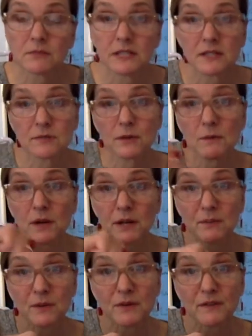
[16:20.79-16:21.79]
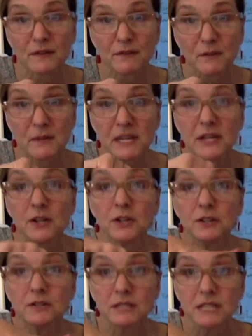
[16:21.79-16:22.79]
Because we want to move it from
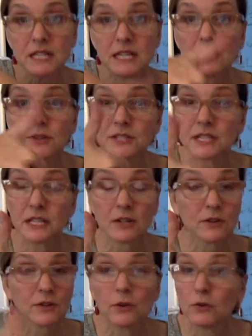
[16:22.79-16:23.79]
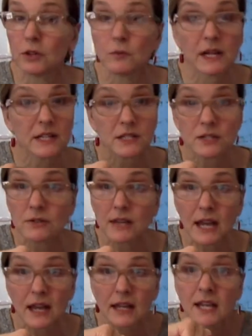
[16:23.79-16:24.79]
here to here to here. And the only way to do
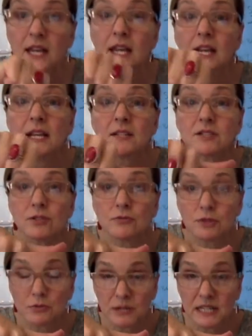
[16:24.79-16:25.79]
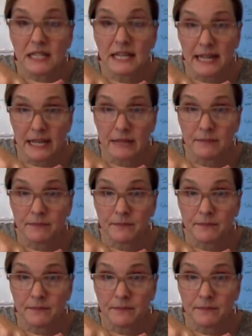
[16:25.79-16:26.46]
that is to do it again.